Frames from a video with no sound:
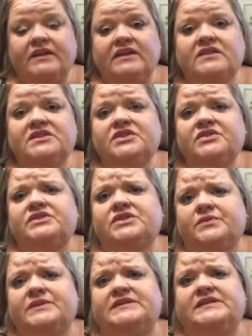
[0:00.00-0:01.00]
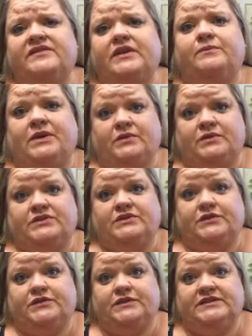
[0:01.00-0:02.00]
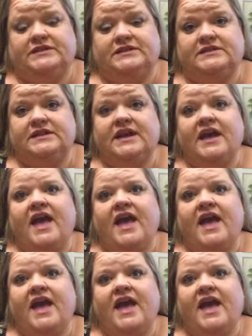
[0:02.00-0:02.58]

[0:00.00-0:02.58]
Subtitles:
the students are receiving both services,